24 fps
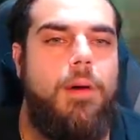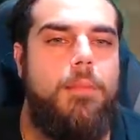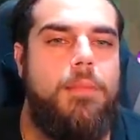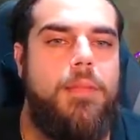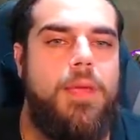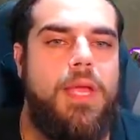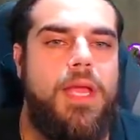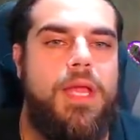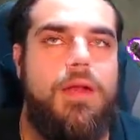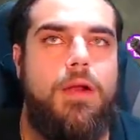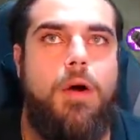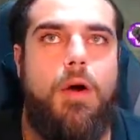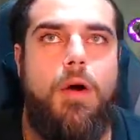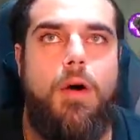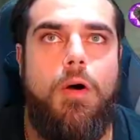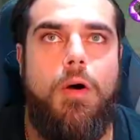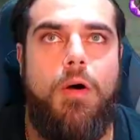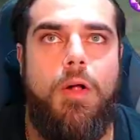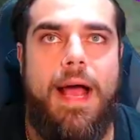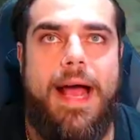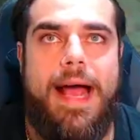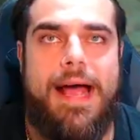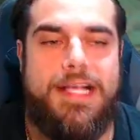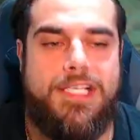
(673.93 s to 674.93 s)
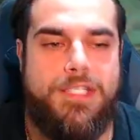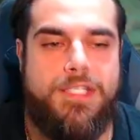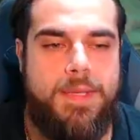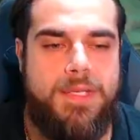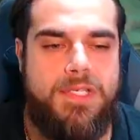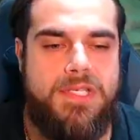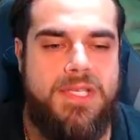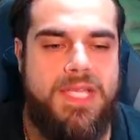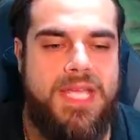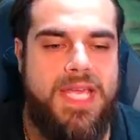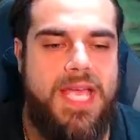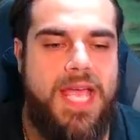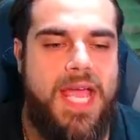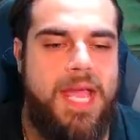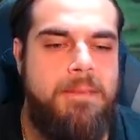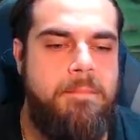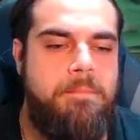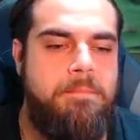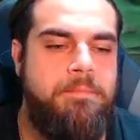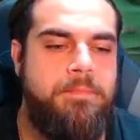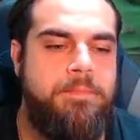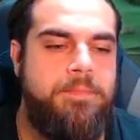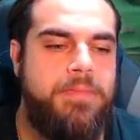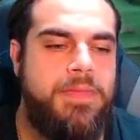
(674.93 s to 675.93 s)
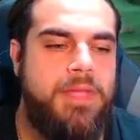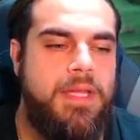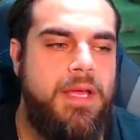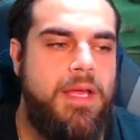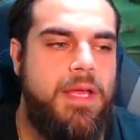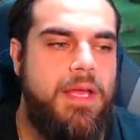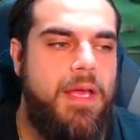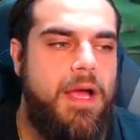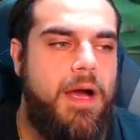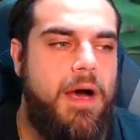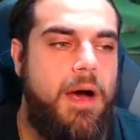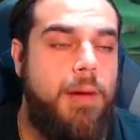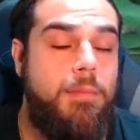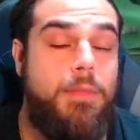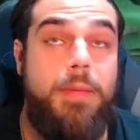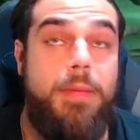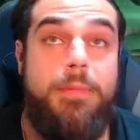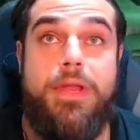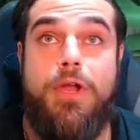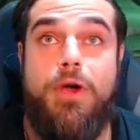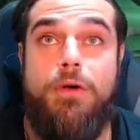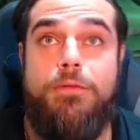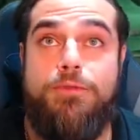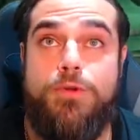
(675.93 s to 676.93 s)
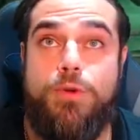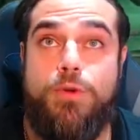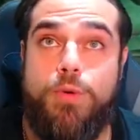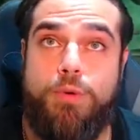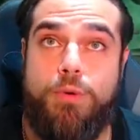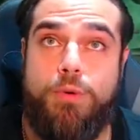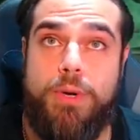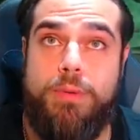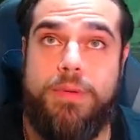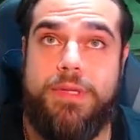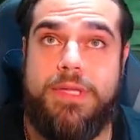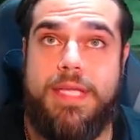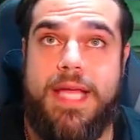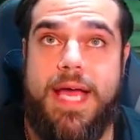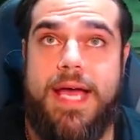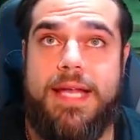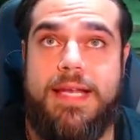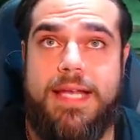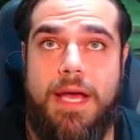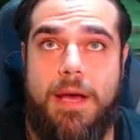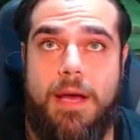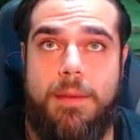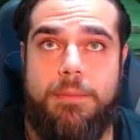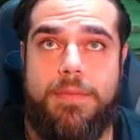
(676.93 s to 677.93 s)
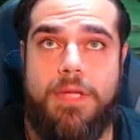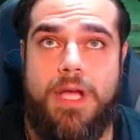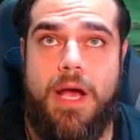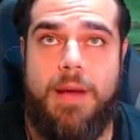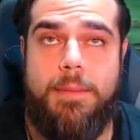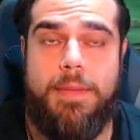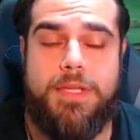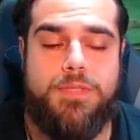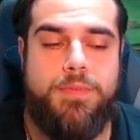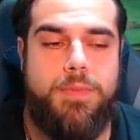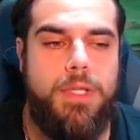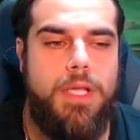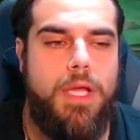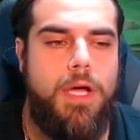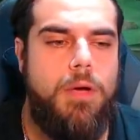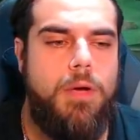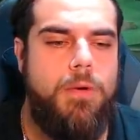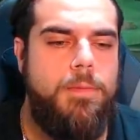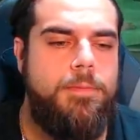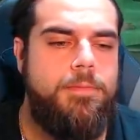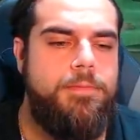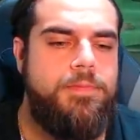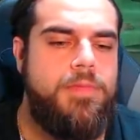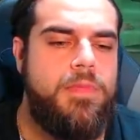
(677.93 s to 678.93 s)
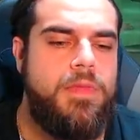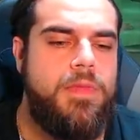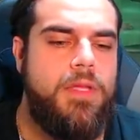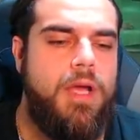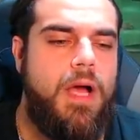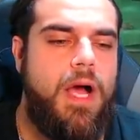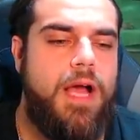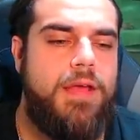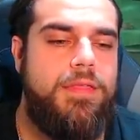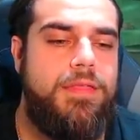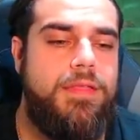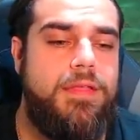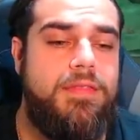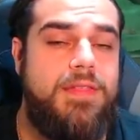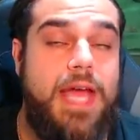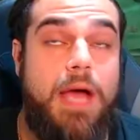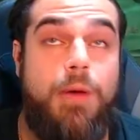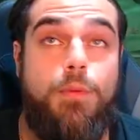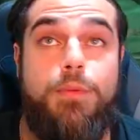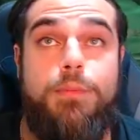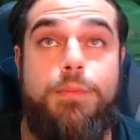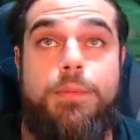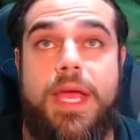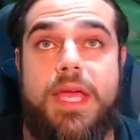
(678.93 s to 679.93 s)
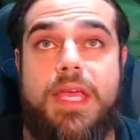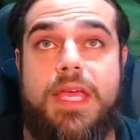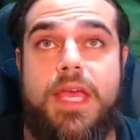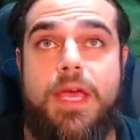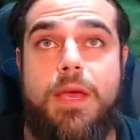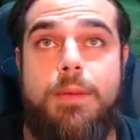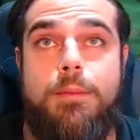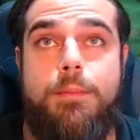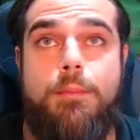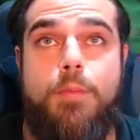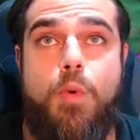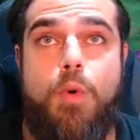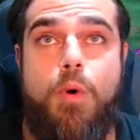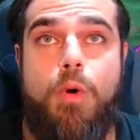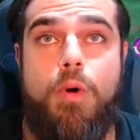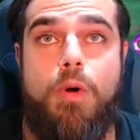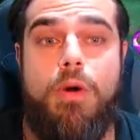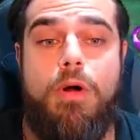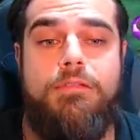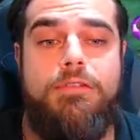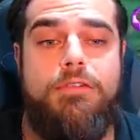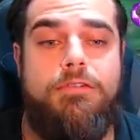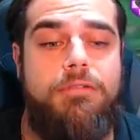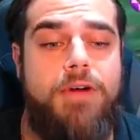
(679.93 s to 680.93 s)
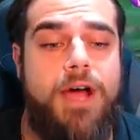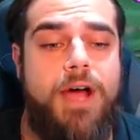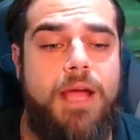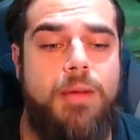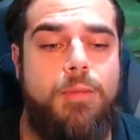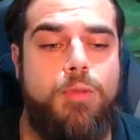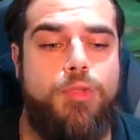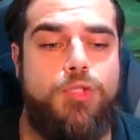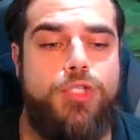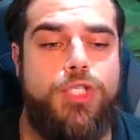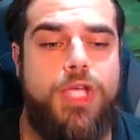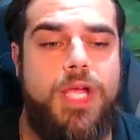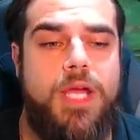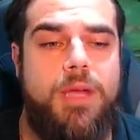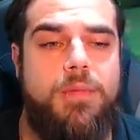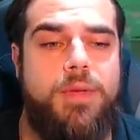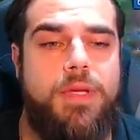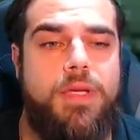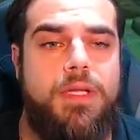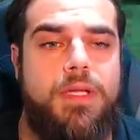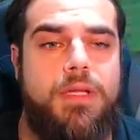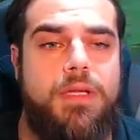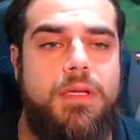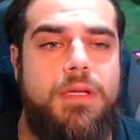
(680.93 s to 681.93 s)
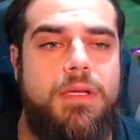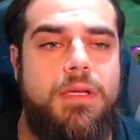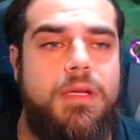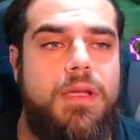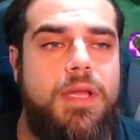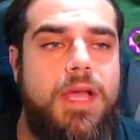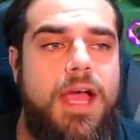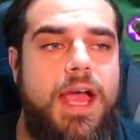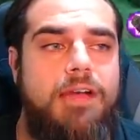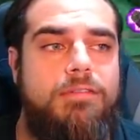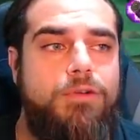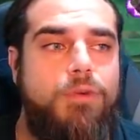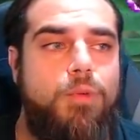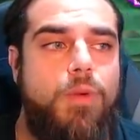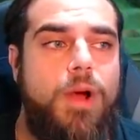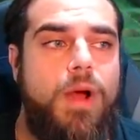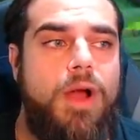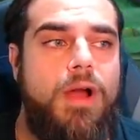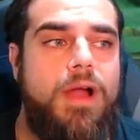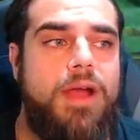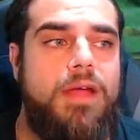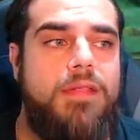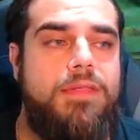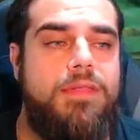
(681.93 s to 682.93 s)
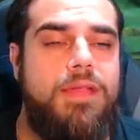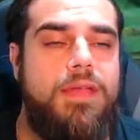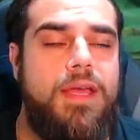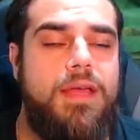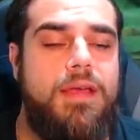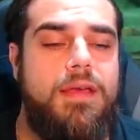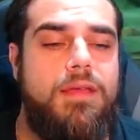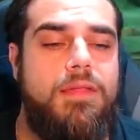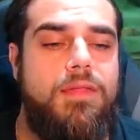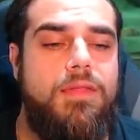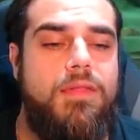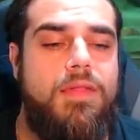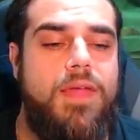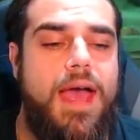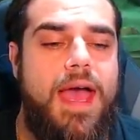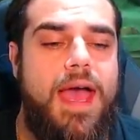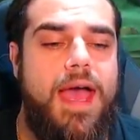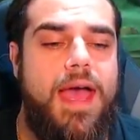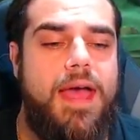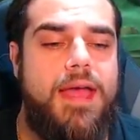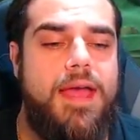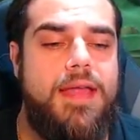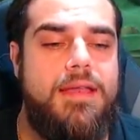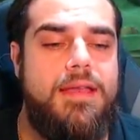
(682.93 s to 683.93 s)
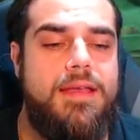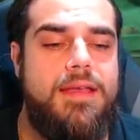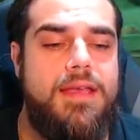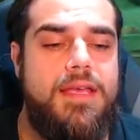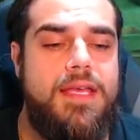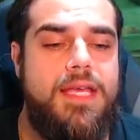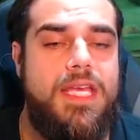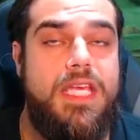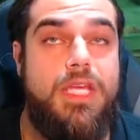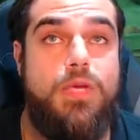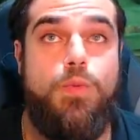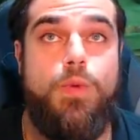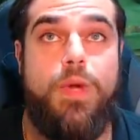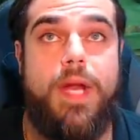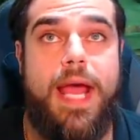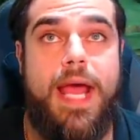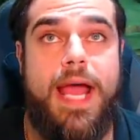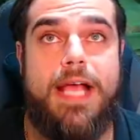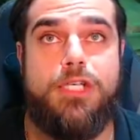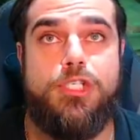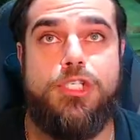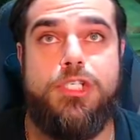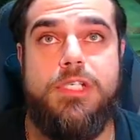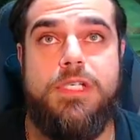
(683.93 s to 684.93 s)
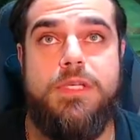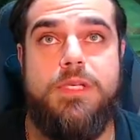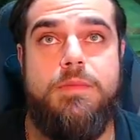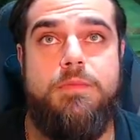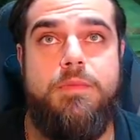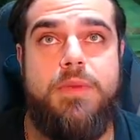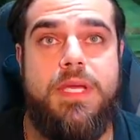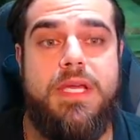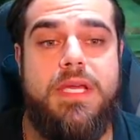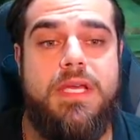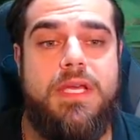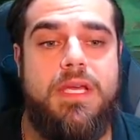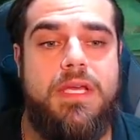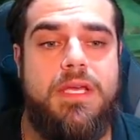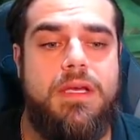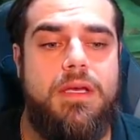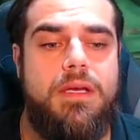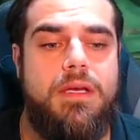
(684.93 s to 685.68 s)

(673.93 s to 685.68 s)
in all aspects of the game. Let me know if you agree with that down in the comments below. I think that would make him more of a viable champion everywhere, and I think that he would actually be